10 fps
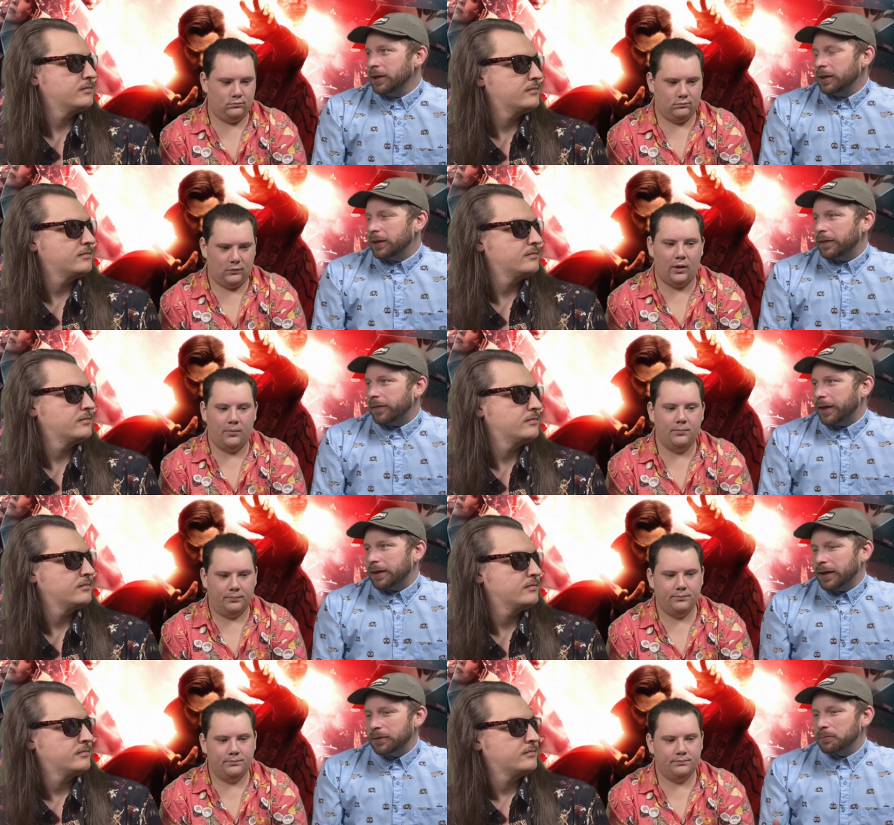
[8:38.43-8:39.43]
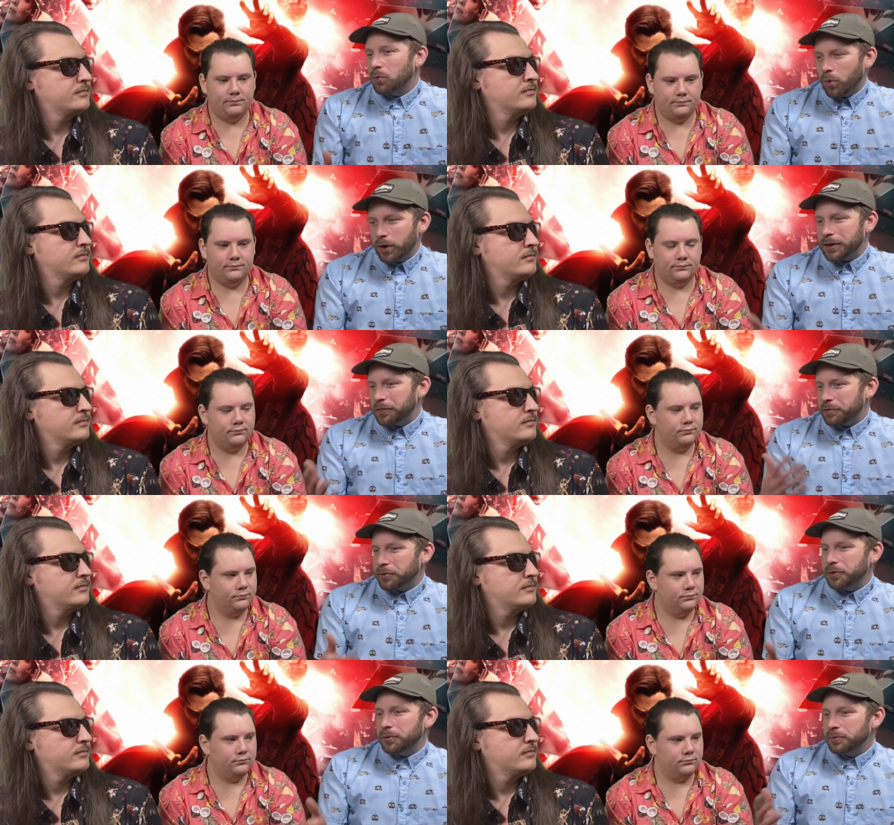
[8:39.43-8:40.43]
Speaker 1: and like him working
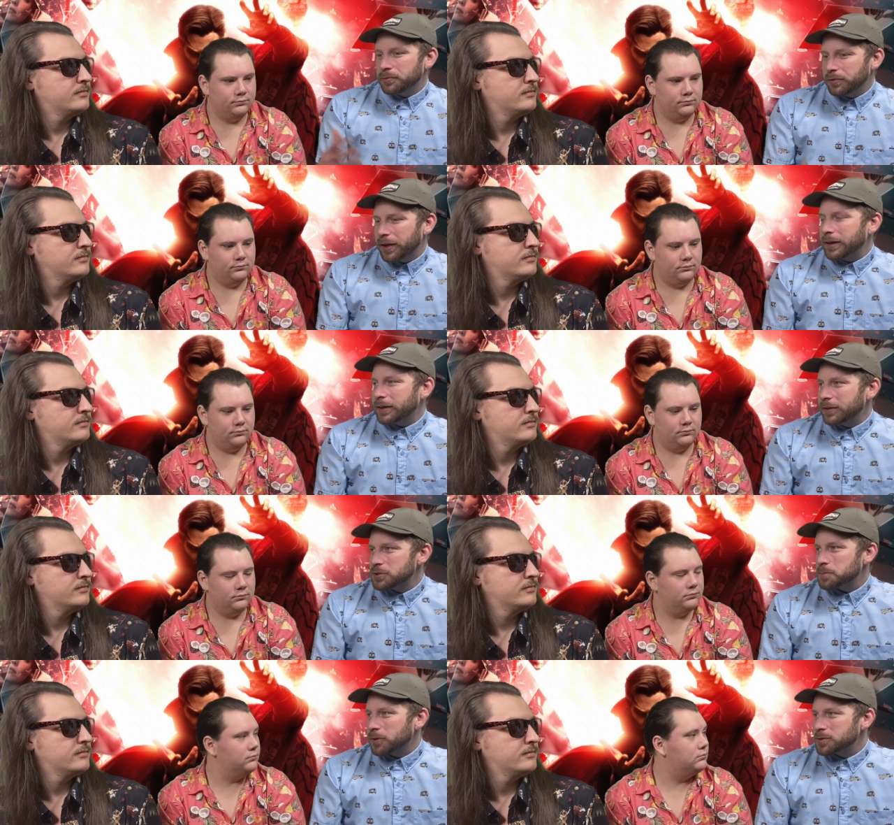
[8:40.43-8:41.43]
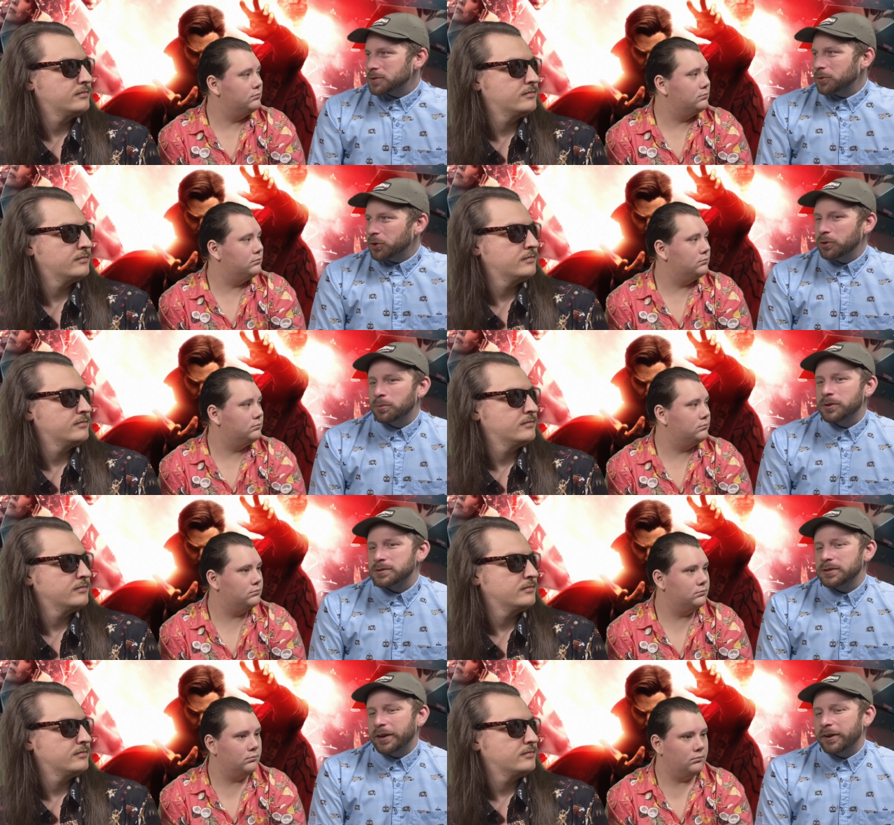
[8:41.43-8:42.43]
through like his personal hubris
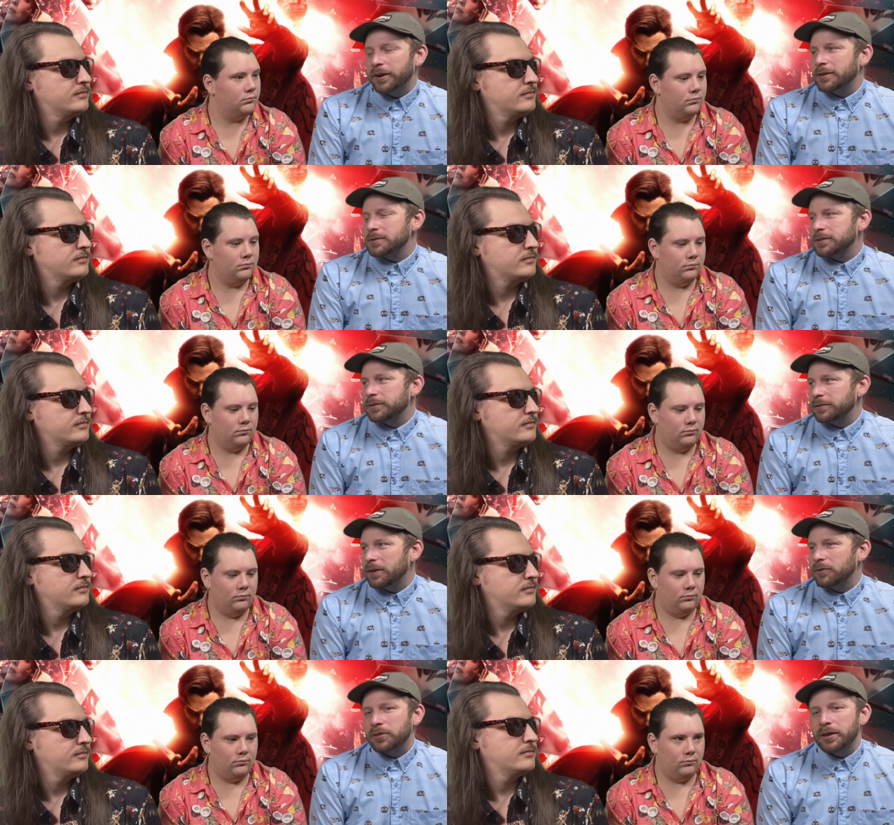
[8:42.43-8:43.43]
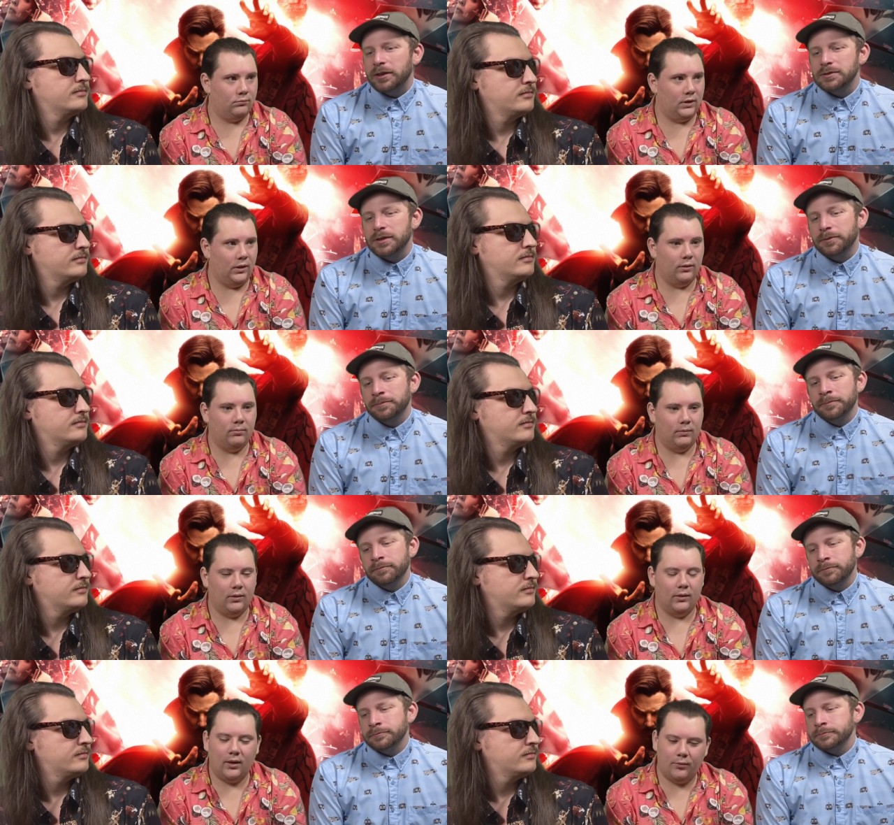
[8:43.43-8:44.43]
and arrogance and everything. So
Speaker 2: and, and the
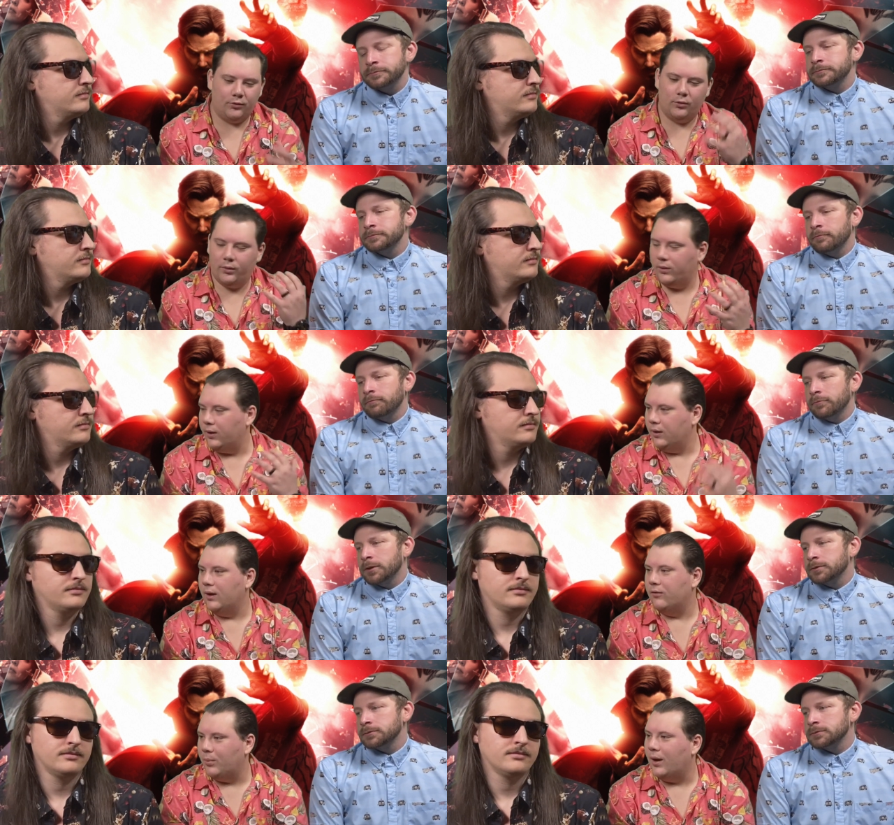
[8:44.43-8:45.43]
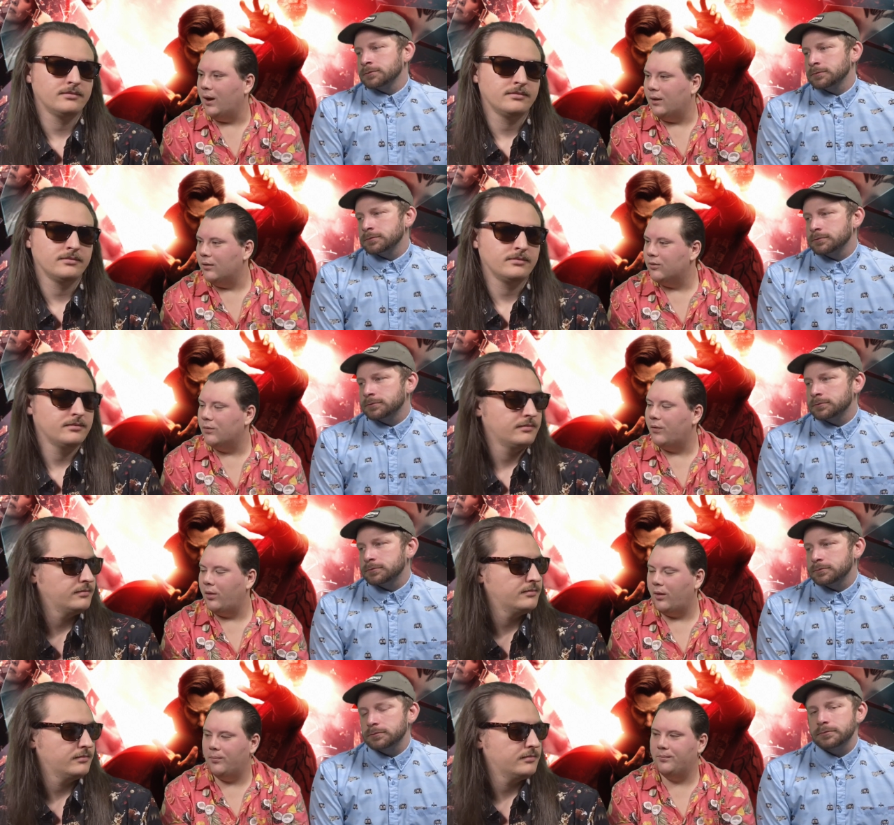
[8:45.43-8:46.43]
love story that he left behind and stuff like
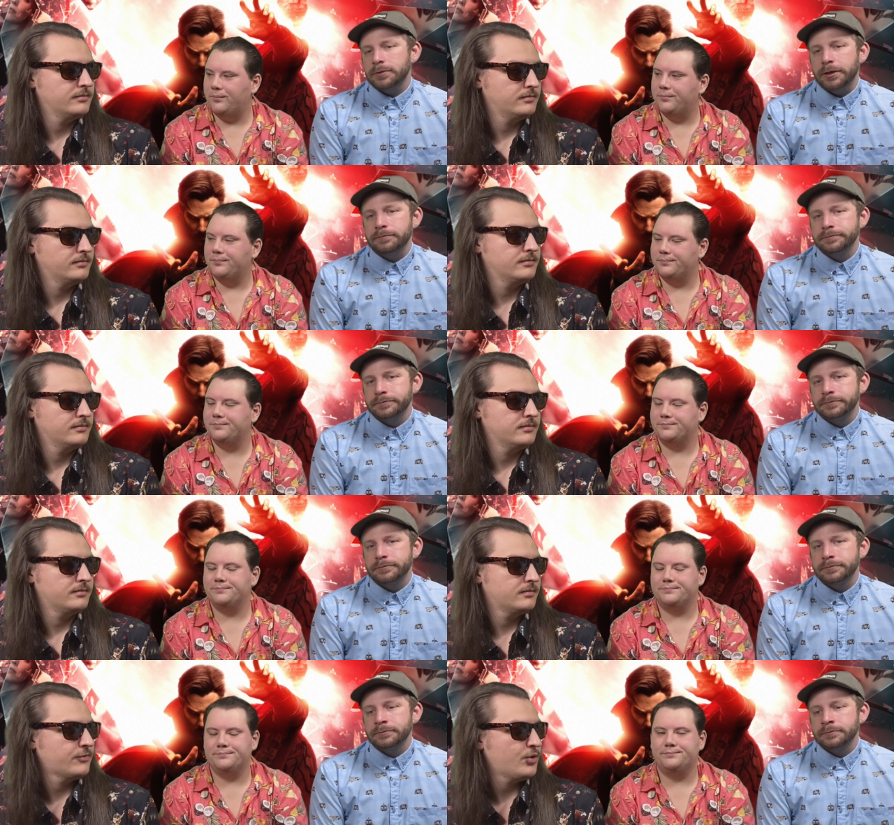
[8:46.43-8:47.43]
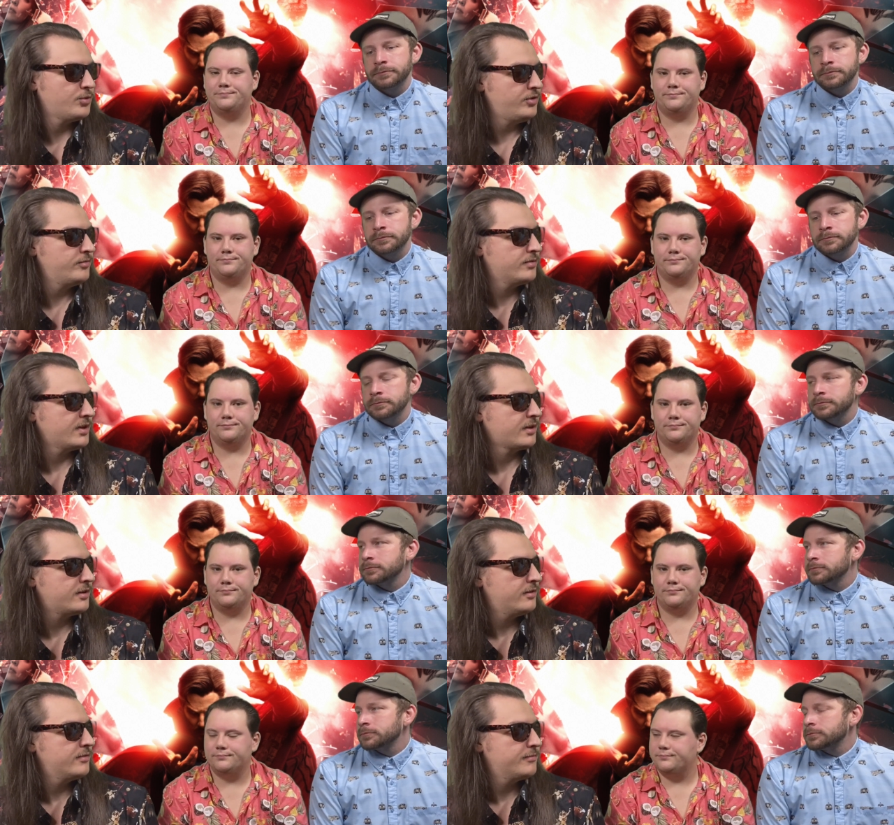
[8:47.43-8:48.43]
that.
Speaker 3: Yeah. Well, you like
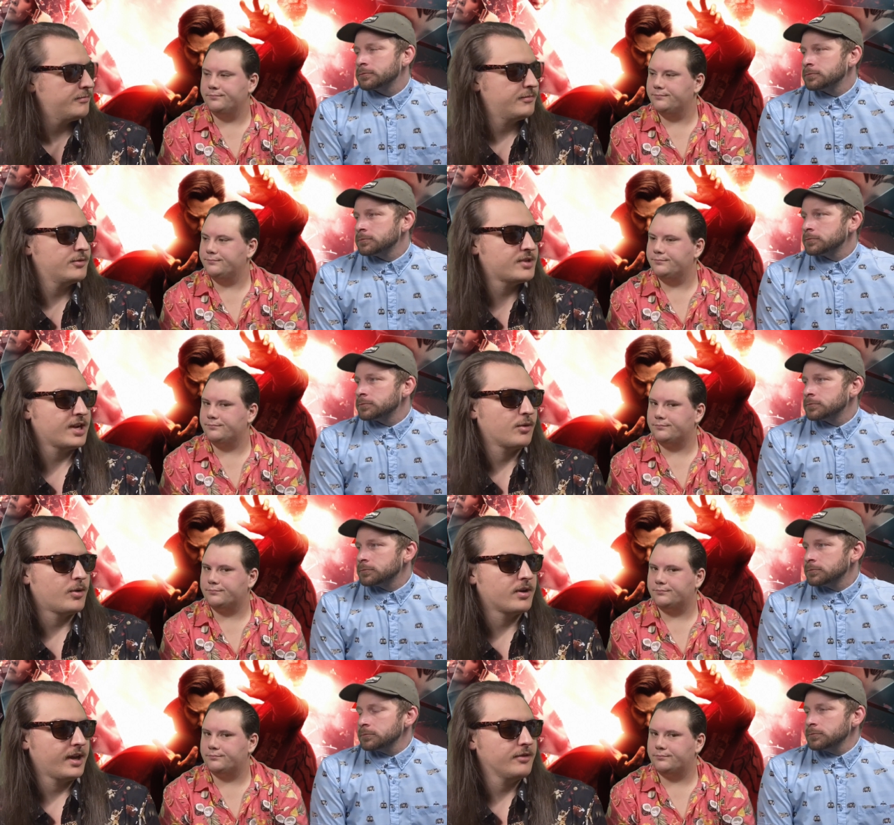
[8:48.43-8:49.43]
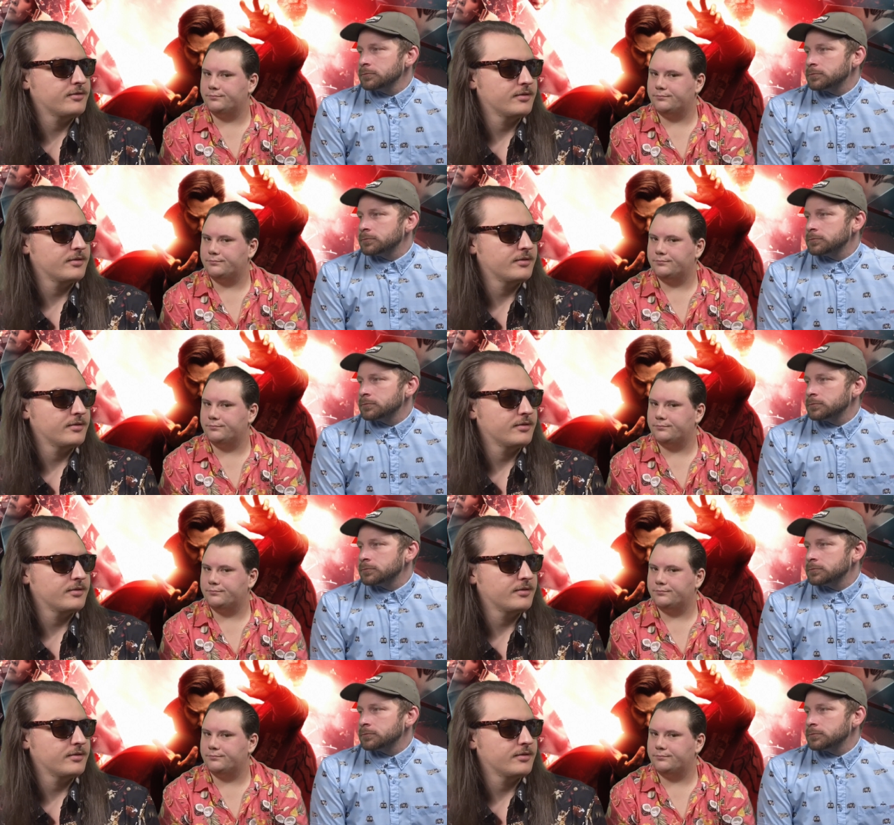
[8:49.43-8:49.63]
there's not a wrong answer